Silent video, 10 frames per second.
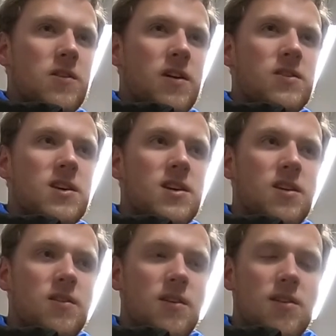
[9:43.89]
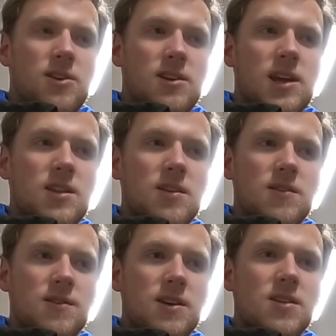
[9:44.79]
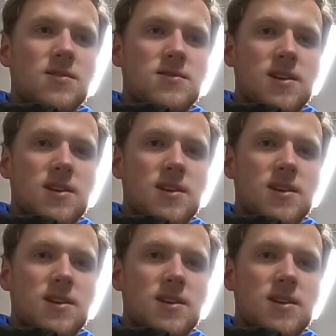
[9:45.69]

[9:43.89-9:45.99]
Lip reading: on the 7 deadly sins